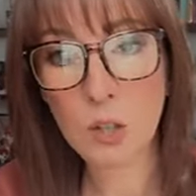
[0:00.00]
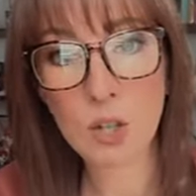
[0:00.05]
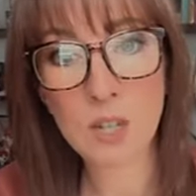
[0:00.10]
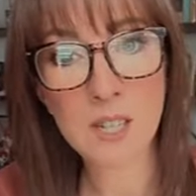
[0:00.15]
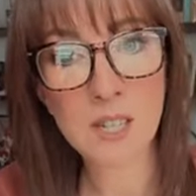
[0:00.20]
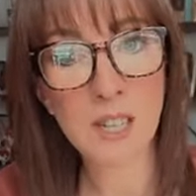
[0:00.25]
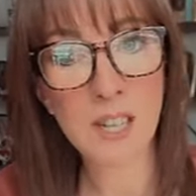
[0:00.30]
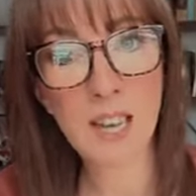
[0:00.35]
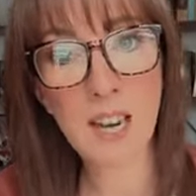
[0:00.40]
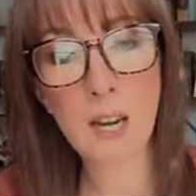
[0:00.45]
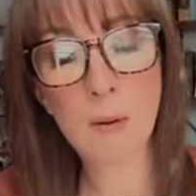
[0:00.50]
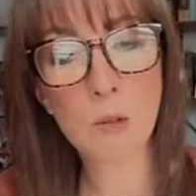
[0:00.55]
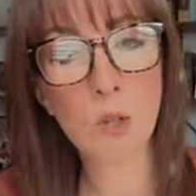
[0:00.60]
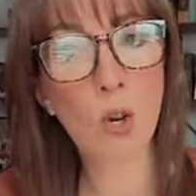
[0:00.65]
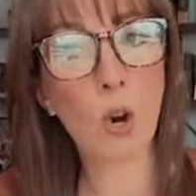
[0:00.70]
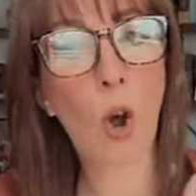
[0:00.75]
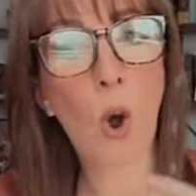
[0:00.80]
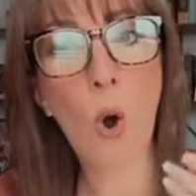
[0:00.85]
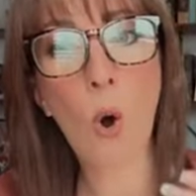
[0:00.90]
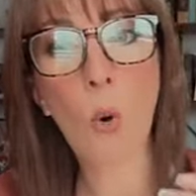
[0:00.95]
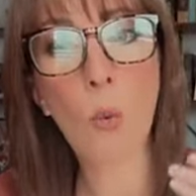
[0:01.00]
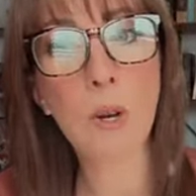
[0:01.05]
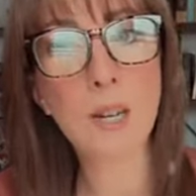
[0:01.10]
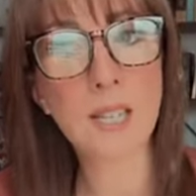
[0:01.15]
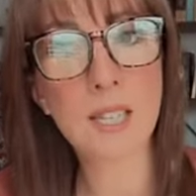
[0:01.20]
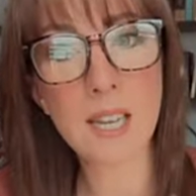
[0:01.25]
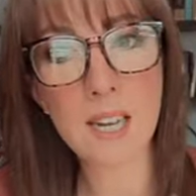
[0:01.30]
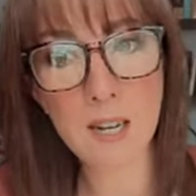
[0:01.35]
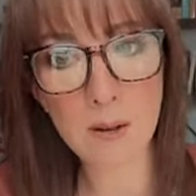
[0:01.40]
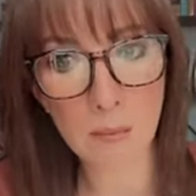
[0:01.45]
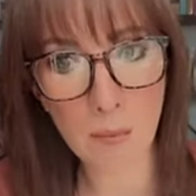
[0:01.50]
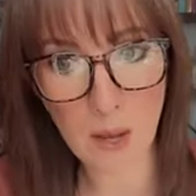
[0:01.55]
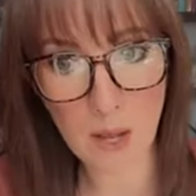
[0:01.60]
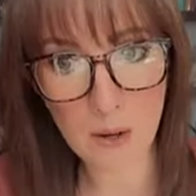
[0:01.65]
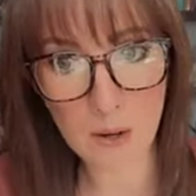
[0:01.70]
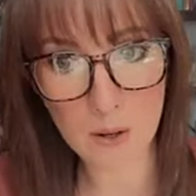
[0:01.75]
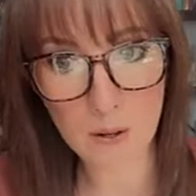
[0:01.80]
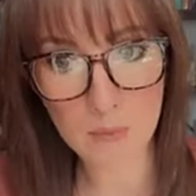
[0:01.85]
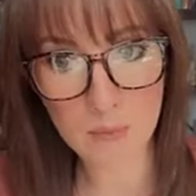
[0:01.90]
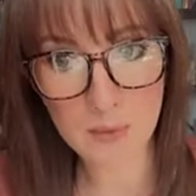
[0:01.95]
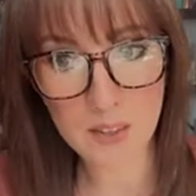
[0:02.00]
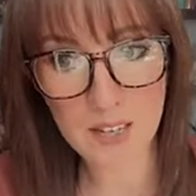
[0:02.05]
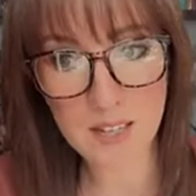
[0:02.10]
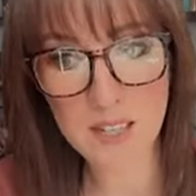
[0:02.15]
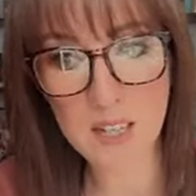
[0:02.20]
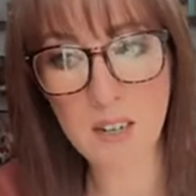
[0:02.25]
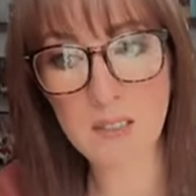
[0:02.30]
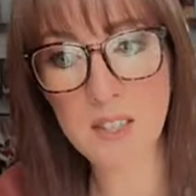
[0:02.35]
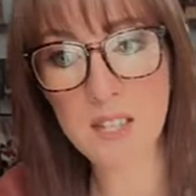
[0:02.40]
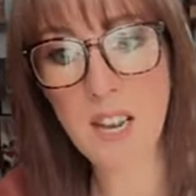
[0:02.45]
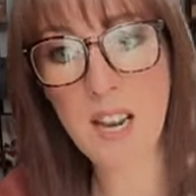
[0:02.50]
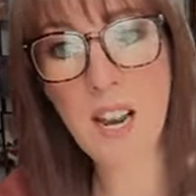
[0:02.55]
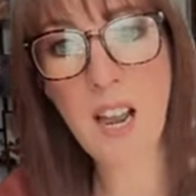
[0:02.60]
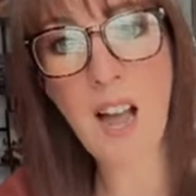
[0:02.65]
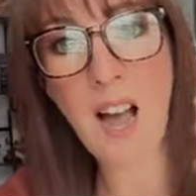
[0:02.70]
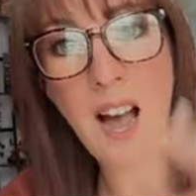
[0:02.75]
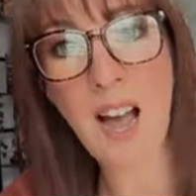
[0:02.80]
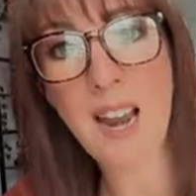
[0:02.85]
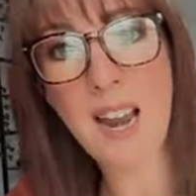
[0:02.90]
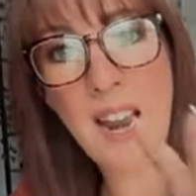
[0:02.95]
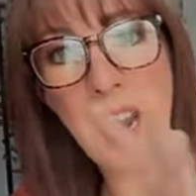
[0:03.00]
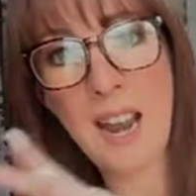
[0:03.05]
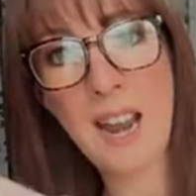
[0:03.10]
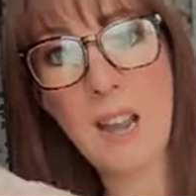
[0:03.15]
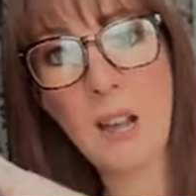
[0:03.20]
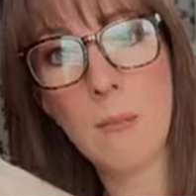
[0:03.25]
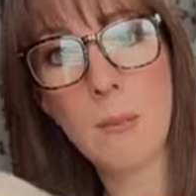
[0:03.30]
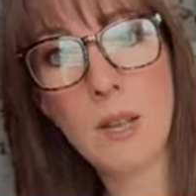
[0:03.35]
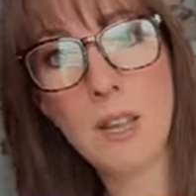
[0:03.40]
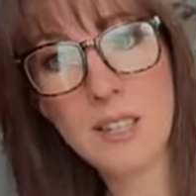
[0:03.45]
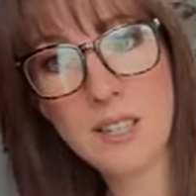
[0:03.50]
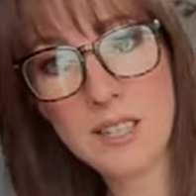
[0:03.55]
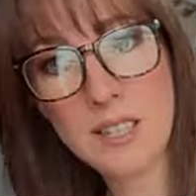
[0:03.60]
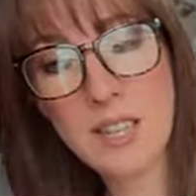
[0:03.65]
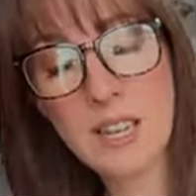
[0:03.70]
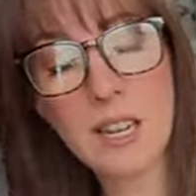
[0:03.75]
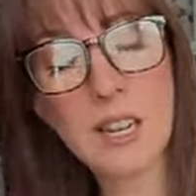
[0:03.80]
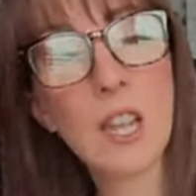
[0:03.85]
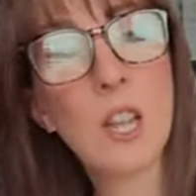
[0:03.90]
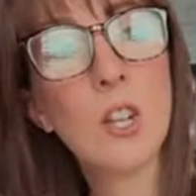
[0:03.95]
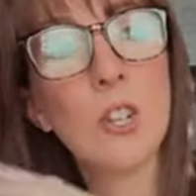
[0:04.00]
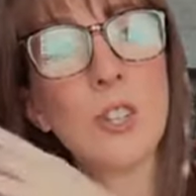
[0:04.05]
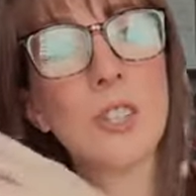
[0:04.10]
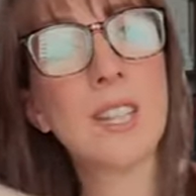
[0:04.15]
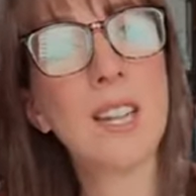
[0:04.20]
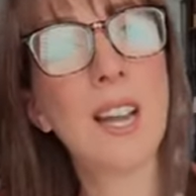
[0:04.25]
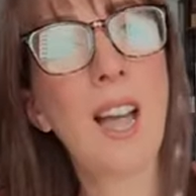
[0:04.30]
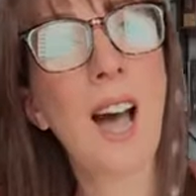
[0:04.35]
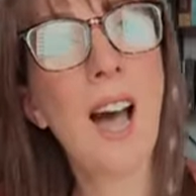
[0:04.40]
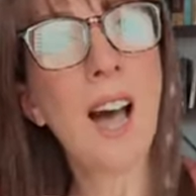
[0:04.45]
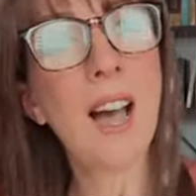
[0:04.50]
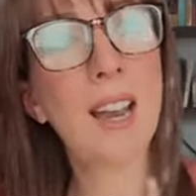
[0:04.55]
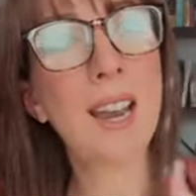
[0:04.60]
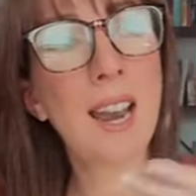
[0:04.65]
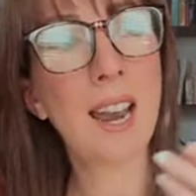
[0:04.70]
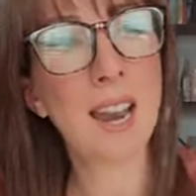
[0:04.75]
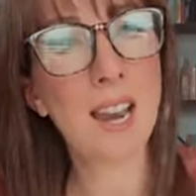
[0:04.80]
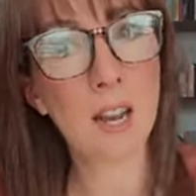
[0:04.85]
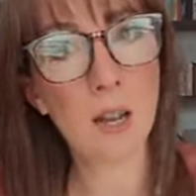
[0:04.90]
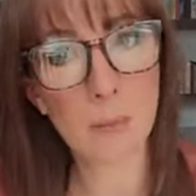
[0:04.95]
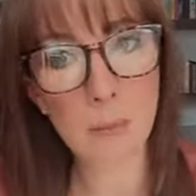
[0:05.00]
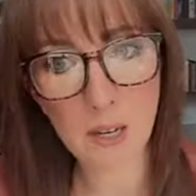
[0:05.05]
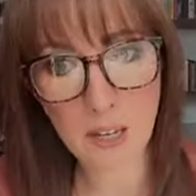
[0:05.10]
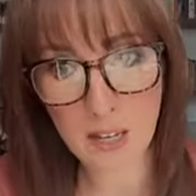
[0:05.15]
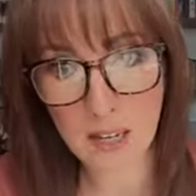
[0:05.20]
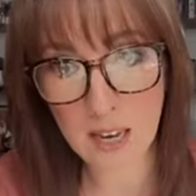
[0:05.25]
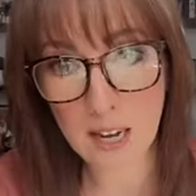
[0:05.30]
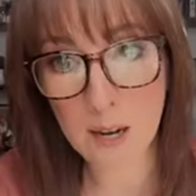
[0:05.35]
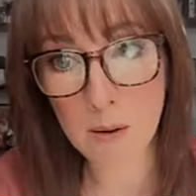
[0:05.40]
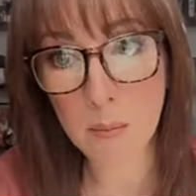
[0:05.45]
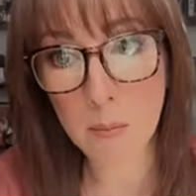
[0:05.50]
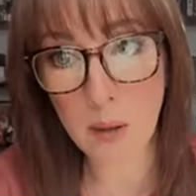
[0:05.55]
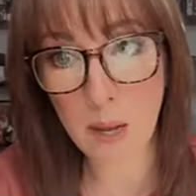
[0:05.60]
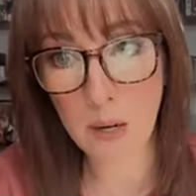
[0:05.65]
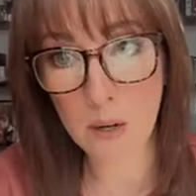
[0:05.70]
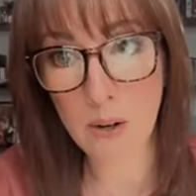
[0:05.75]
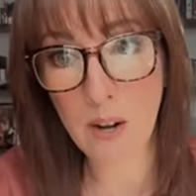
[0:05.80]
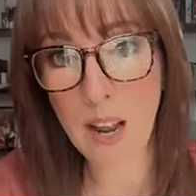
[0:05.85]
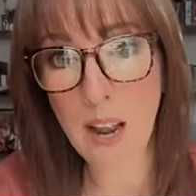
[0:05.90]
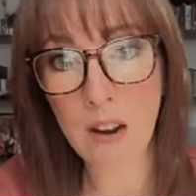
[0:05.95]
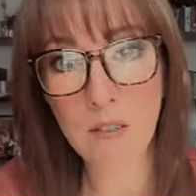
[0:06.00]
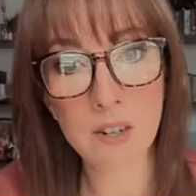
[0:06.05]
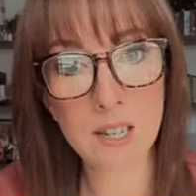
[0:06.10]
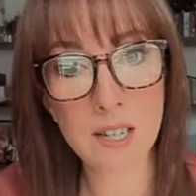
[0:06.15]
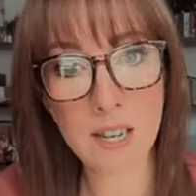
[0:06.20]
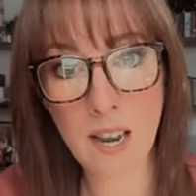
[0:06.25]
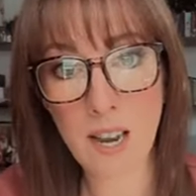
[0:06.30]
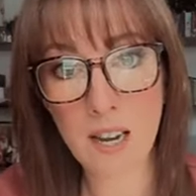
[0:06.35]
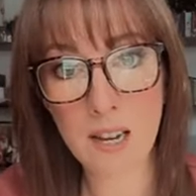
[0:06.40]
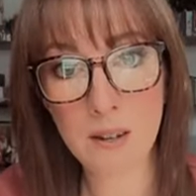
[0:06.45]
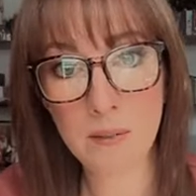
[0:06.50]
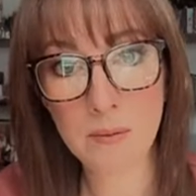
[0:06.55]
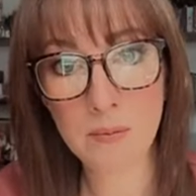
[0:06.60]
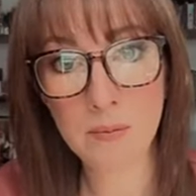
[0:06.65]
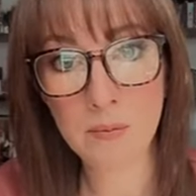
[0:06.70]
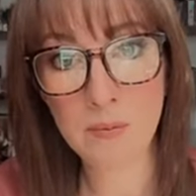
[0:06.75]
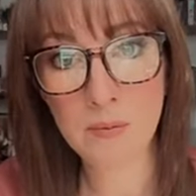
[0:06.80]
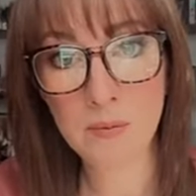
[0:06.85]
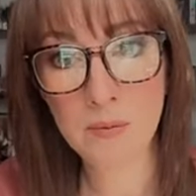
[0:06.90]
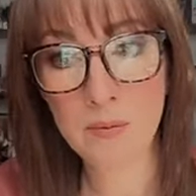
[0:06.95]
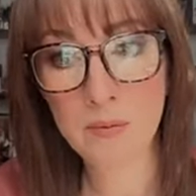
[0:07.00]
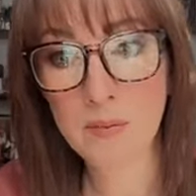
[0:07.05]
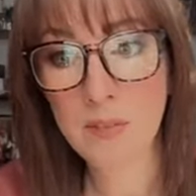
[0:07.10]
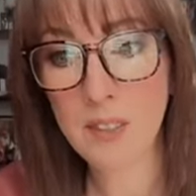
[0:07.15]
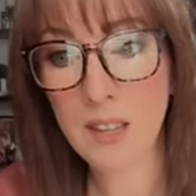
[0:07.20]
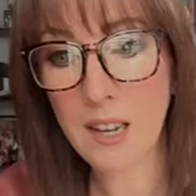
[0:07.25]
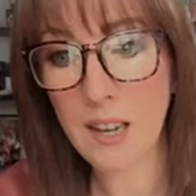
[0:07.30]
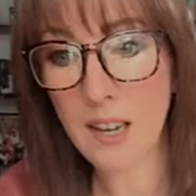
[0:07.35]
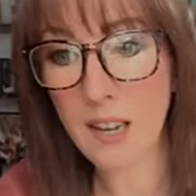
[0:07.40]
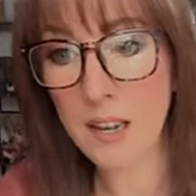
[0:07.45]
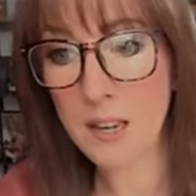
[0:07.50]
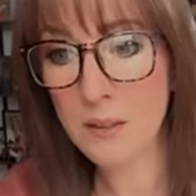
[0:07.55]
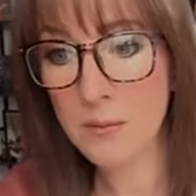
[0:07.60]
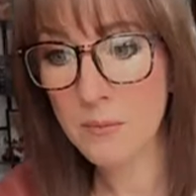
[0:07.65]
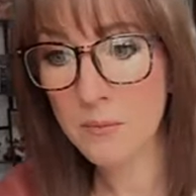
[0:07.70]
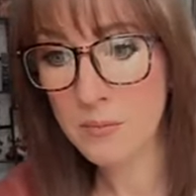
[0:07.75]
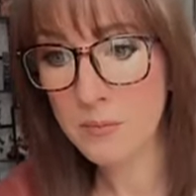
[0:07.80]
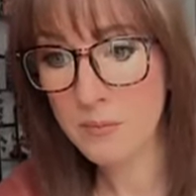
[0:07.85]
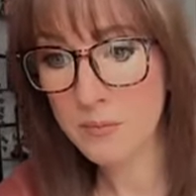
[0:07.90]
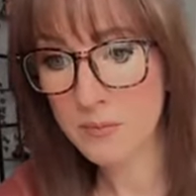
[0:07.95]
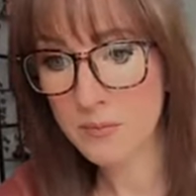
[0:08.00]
You just claimed you're always getting better. Instead of saying, I am sick, you're saying, I am getting better every day. Okay?